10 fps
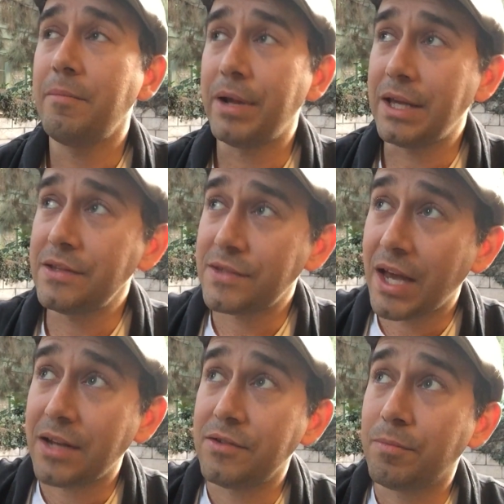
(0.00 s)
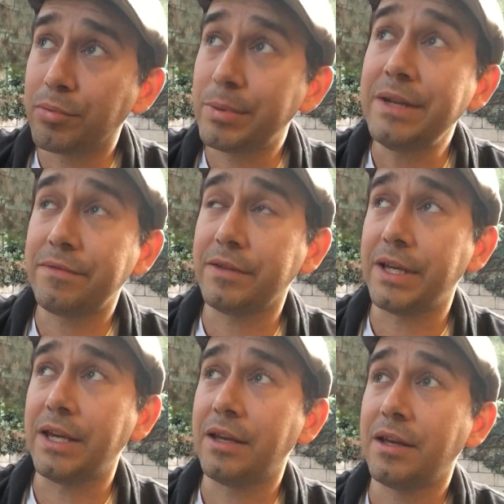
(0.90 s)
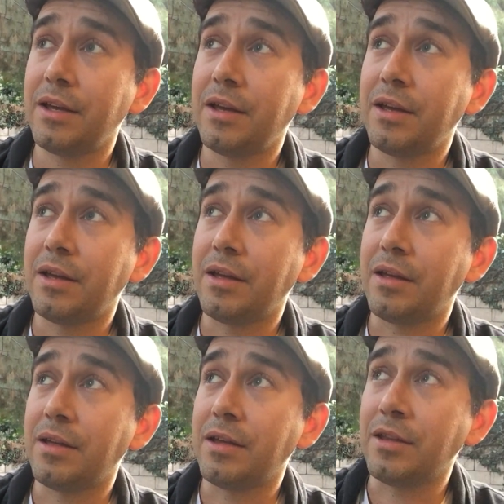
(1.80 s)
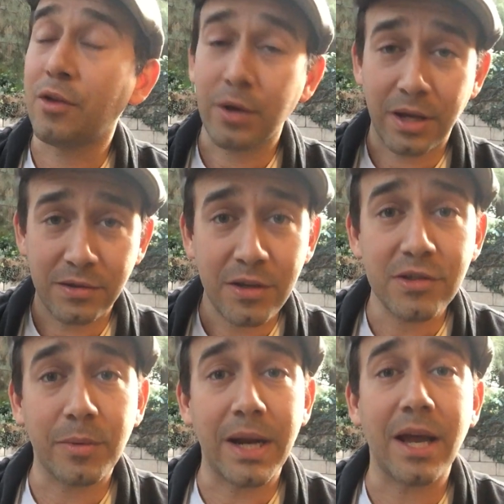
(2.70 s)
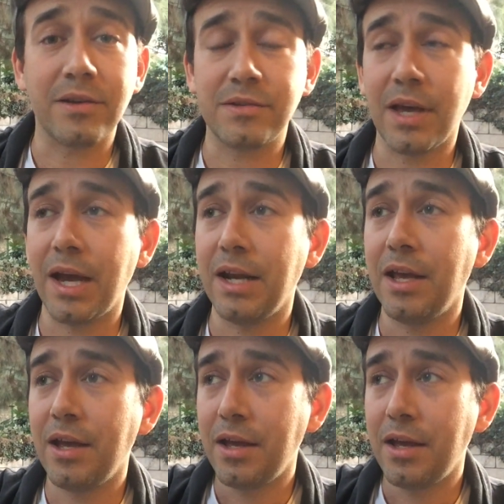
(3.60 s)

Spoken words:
but inside briefly, though it continues to rain outside,